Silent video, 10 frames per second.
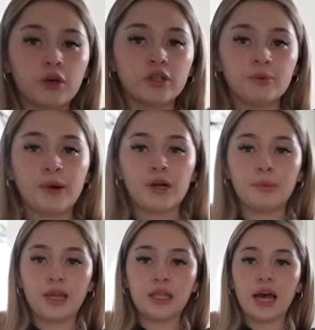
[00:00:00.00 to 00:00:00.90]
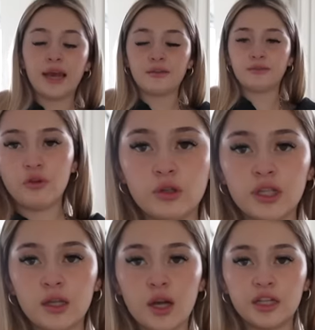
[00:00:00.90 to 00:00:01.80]
worst part about life,
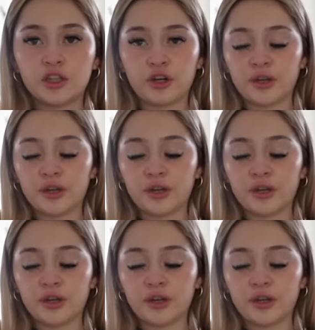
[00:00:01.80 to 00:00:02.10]
folding laundry.